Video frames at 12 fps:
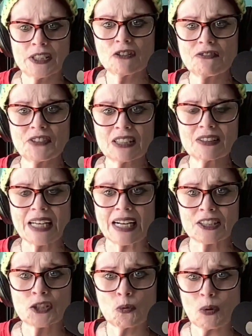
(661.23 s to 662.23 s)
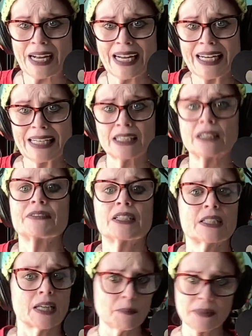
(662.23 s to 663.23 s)
you feel that twang of
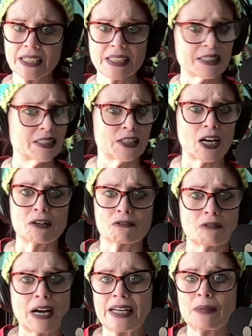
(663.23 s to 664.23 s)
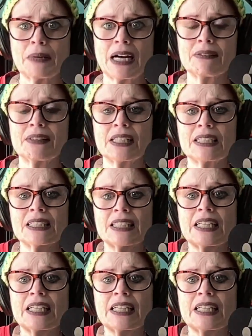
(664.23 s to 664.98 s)
something is not right about this,